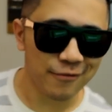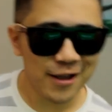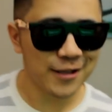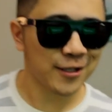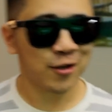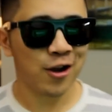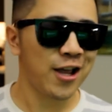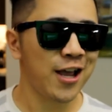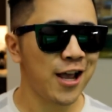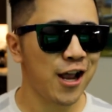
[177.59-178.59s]
green
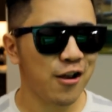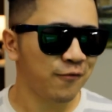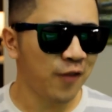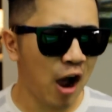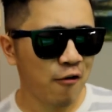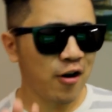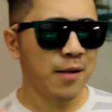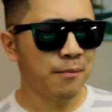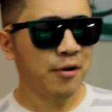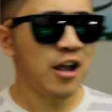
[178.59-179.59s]
screen!
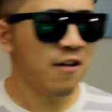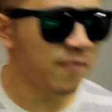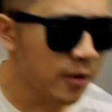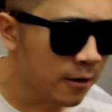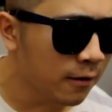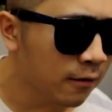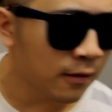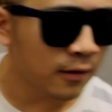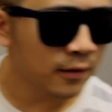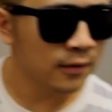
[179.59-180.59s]
Following
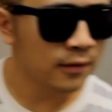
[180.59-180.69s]
preview!